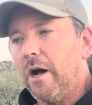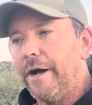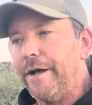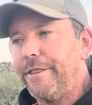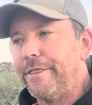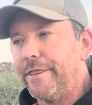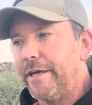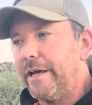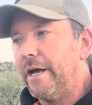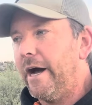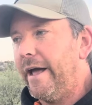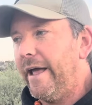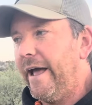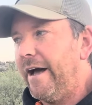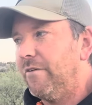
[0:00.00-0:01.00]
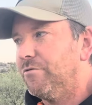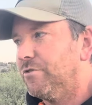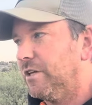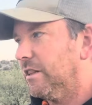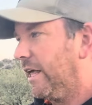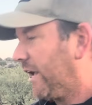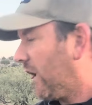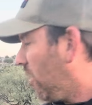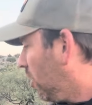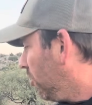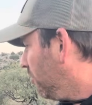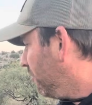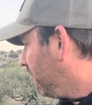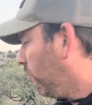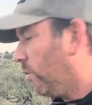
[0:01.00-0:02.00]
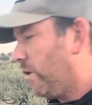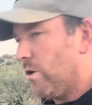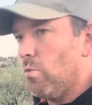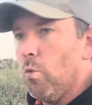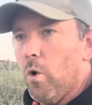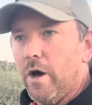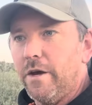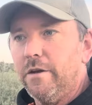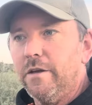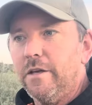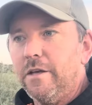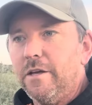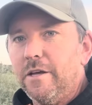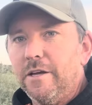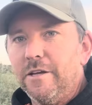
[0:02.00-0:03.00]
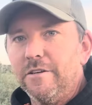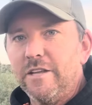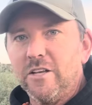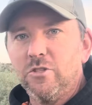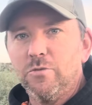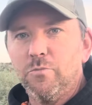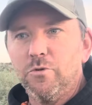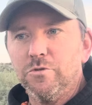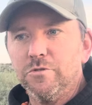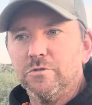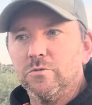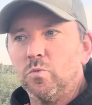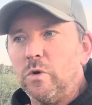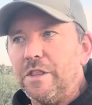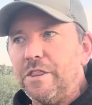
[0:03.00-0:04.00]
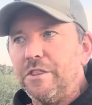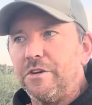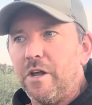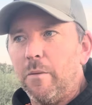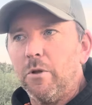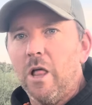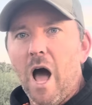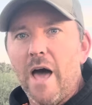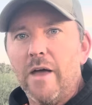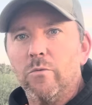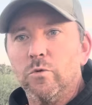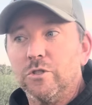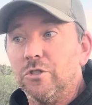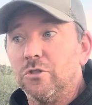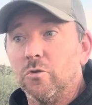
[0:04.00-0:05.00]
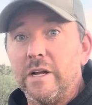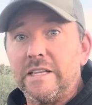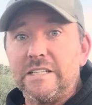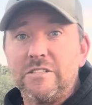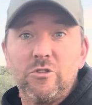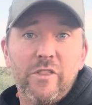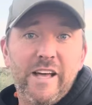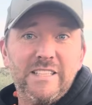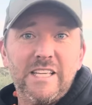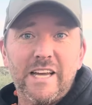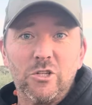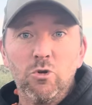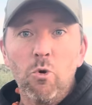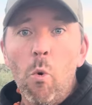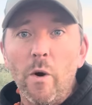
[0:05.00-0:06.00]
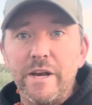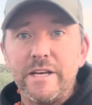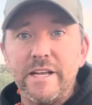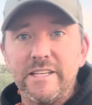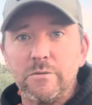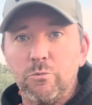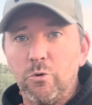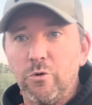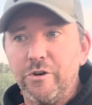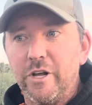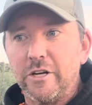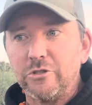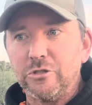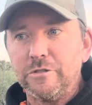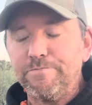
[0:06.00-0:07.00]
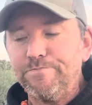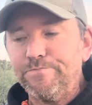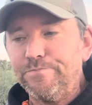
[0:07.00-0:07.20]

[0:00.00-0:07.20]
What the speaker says: I think I have seen like 141 decibels with the double-aught, which is great. So that's like a 20 decibel reduction.